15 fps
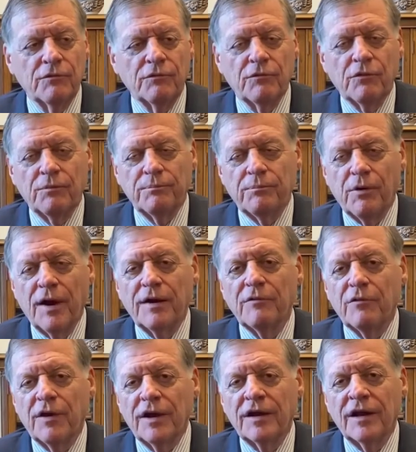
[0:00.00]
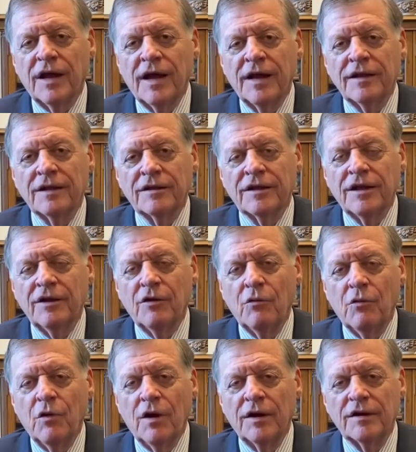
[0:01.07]
bright red line that they don't
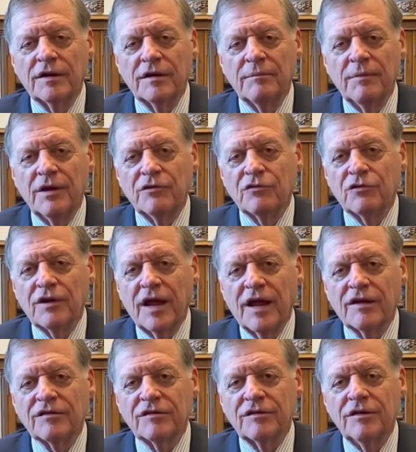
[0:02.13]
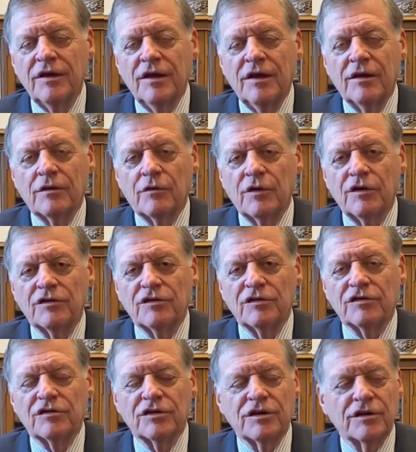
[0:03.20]
want major tax
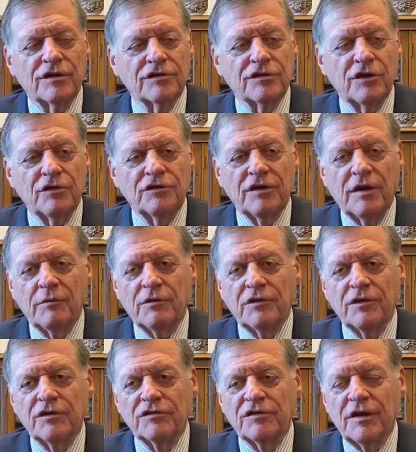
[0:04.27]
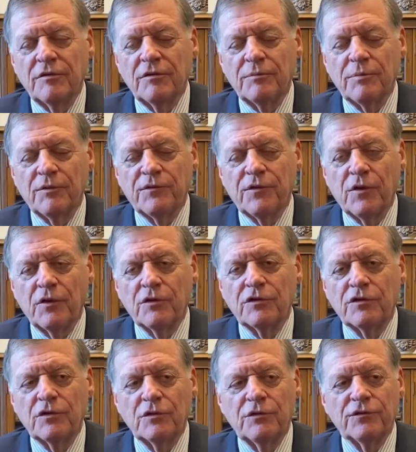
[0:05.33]
increases associated with this. They would prefer
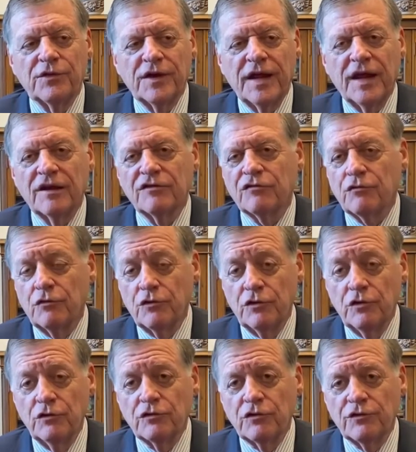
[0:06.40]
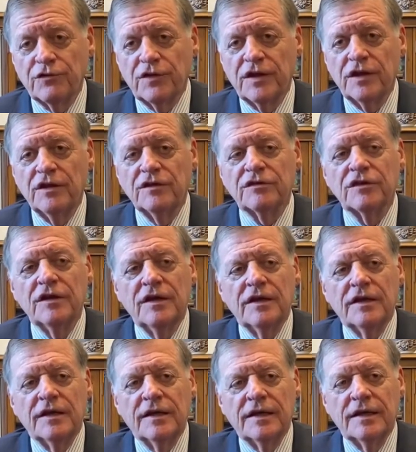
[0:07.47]
to finance through user fees
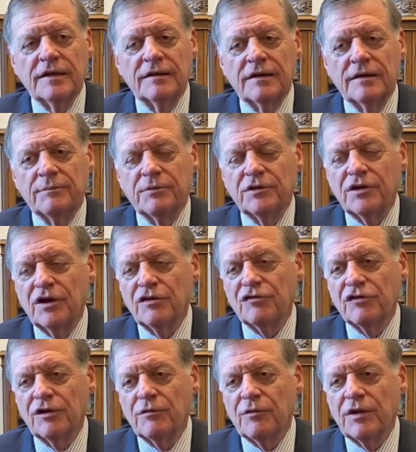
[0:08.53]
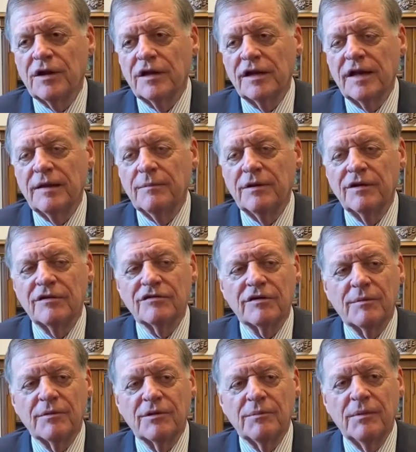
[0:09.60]
and potentially reclaiming some
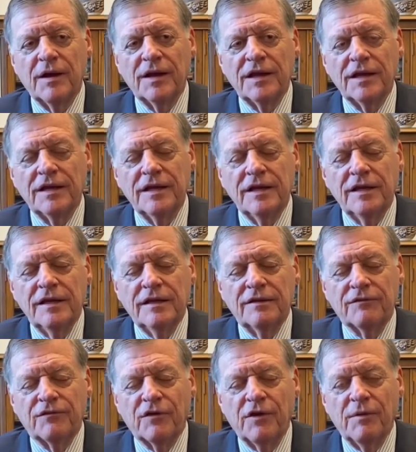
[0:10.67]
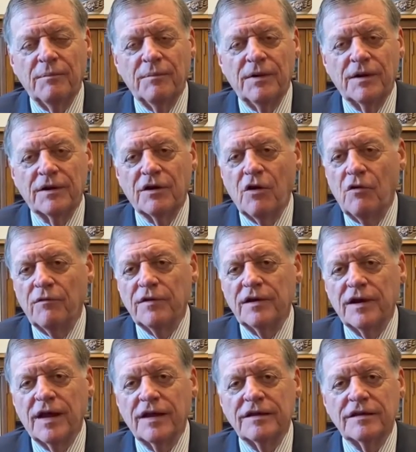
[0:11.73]
of the money from
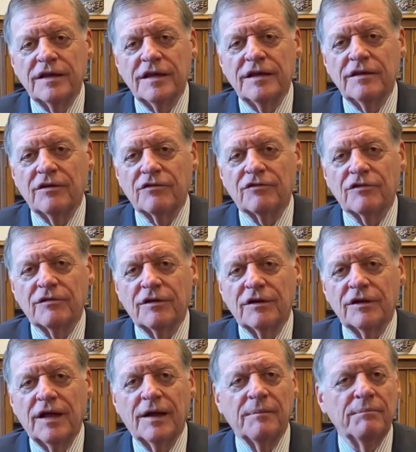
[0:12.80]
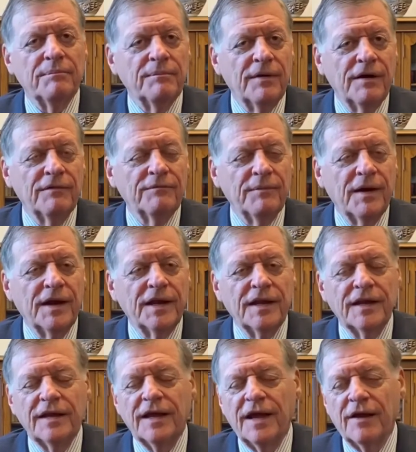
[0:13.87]
COVID-19. There's a lot of
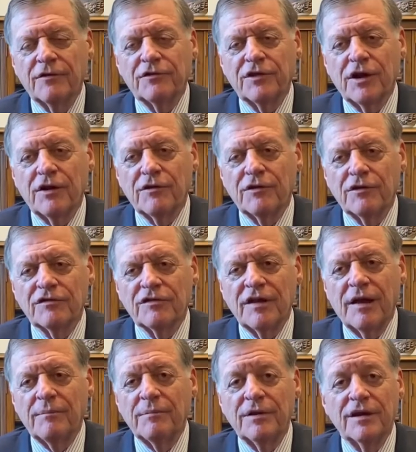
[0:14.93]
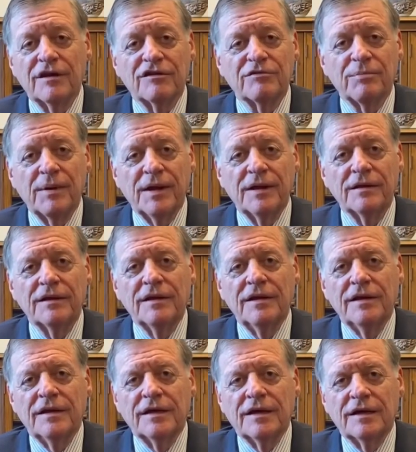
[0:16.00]
money out there that's not being spent
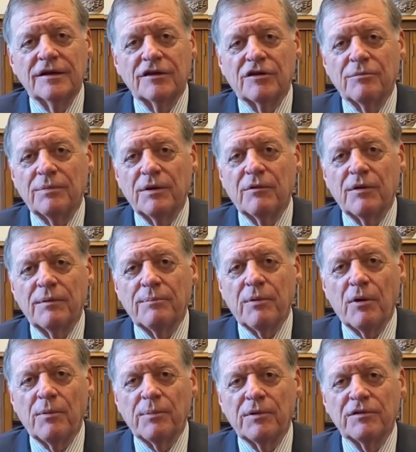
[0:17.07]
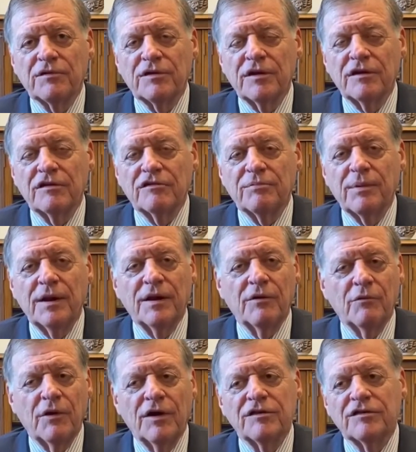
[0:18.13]
that could be repurposed and spent in
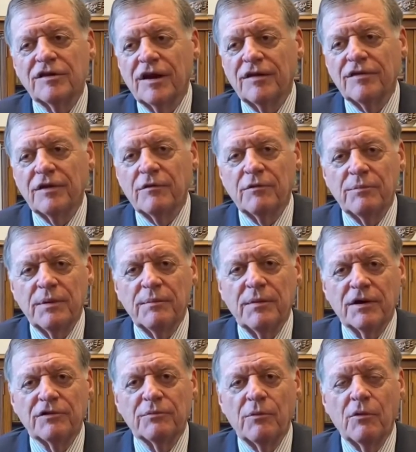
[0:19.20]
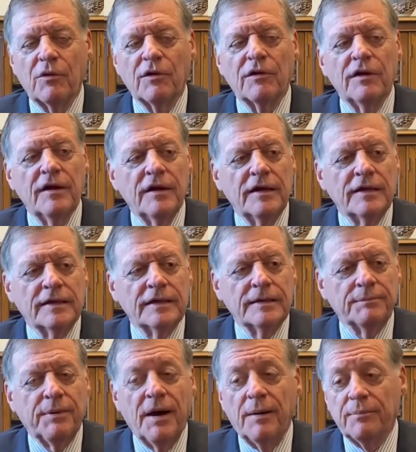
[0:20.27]
ways that I think would be much more
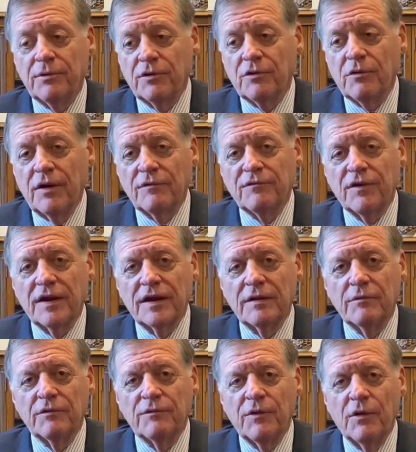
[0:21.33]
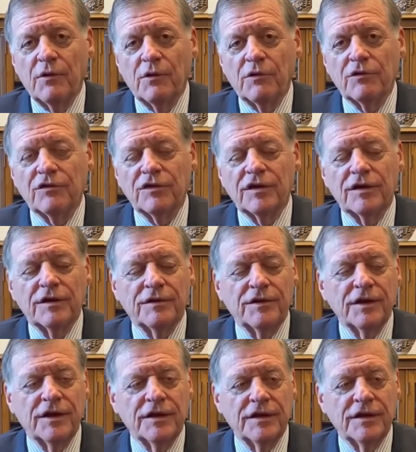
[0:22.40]
popular, quite frankly, with voters than